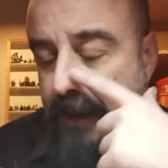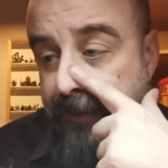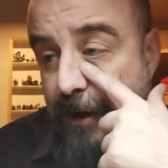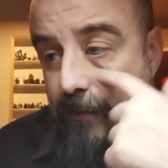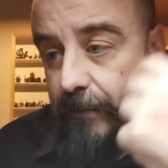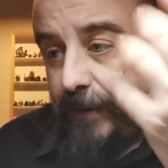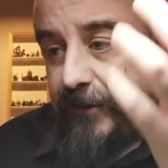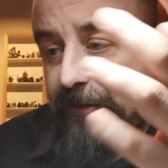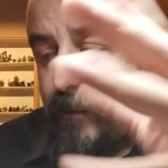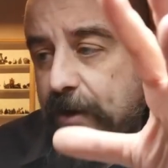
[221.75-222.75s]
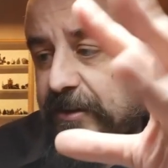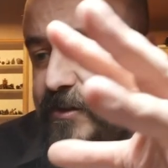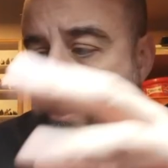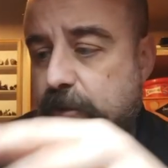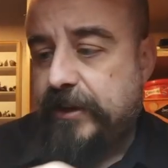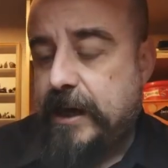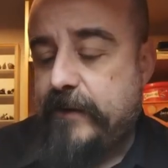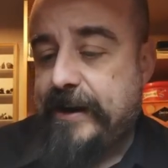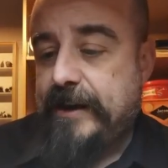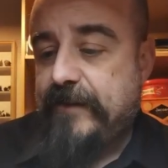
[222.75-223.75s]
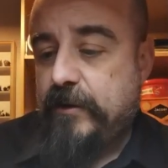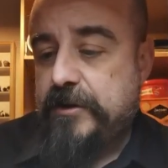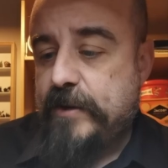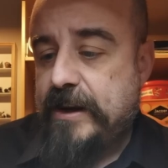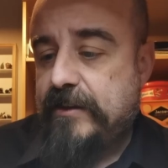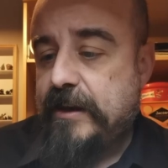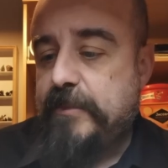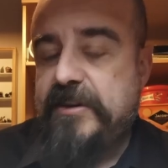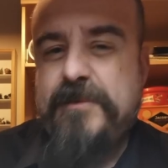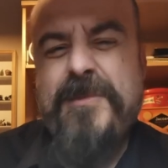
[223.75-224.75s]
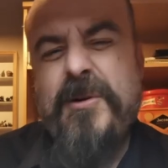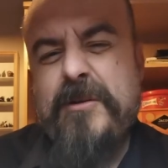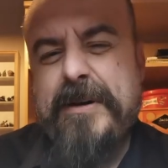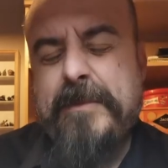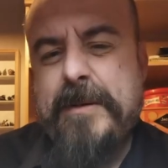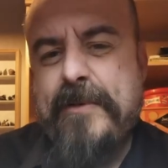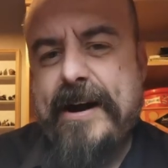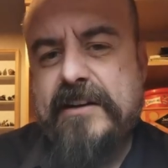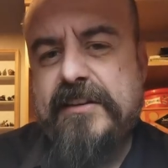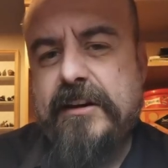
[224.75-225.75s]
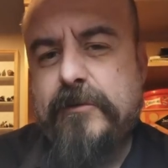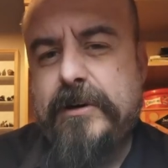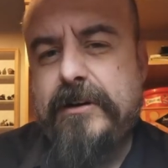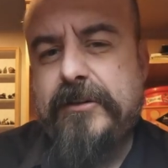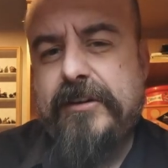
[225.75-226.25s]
I don't know, as I said, where this channel's going, if it'll do anything, but this is more about me practicing as well.